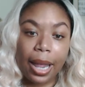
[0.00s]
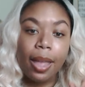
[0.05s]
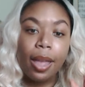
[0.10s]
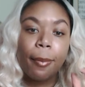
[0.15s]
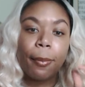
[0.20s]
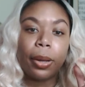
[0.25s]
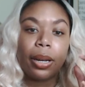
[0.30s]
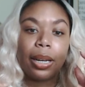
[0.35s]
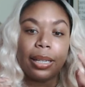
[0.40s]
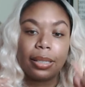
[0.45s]

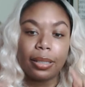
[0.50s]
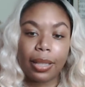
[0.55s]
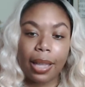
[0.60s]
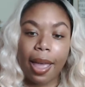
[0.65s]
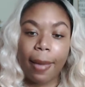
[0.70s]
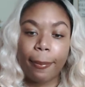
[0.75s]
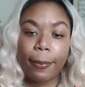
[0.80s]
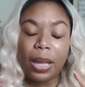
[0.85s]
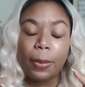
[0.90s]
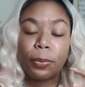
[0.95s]
but
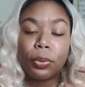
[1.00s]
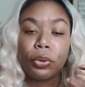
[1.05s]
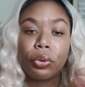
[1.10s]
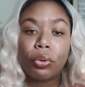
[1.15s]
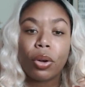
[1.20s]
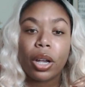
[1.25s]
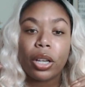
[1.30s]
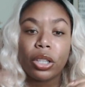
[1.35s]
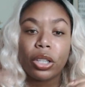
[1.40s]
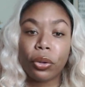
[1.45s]
instead people who
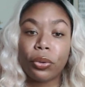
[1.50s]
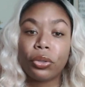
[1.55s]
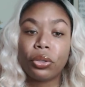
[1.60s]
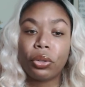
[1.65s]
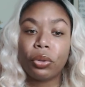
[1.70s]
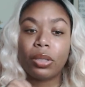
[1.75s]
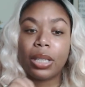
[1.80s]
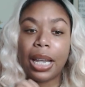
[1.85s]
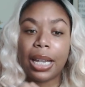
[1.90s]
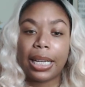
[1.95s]
are used to
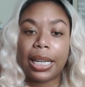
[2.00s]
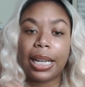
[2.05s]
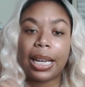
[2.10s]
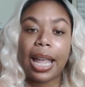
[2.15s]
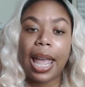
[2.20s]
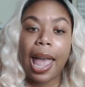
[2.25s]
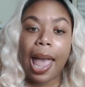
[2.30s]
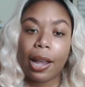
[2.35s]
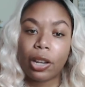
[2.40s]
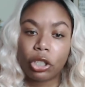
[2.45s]
taking
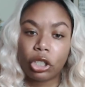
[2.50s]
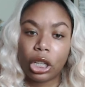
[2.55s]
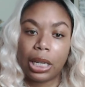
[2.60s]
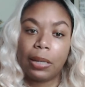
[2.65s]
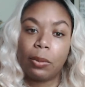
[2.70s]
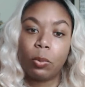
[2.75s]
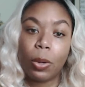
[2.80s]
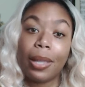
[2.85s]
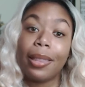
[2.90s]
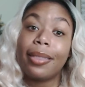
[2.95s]
action
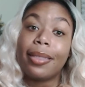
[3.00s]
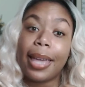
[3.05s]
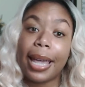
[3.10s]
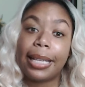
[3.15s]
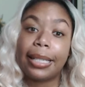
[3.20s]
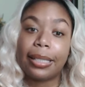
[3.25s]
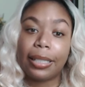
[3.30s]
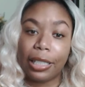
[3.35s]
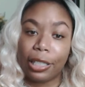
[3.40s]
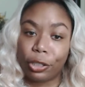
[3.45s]
when they
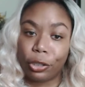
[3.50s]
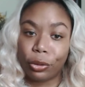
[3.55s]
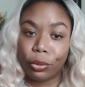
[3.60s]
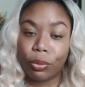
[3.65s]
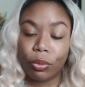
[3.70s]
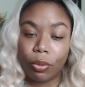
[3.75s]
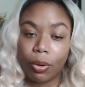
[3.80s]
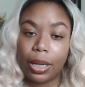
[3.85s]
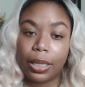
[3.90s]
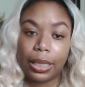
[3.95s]
see you
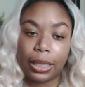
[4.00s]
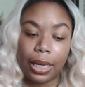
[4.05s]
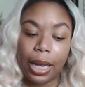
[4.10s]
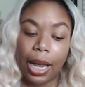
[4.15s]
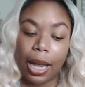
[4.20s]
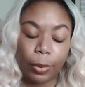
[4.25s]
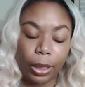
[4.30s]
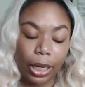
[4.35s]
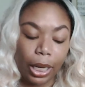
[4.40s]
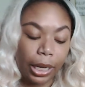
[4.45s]
on the
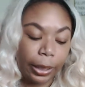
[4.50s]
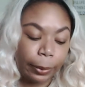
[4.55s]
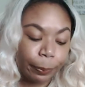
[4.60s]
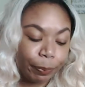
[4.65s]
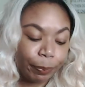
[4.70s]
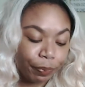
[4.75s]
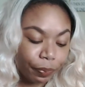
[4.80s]
timeline.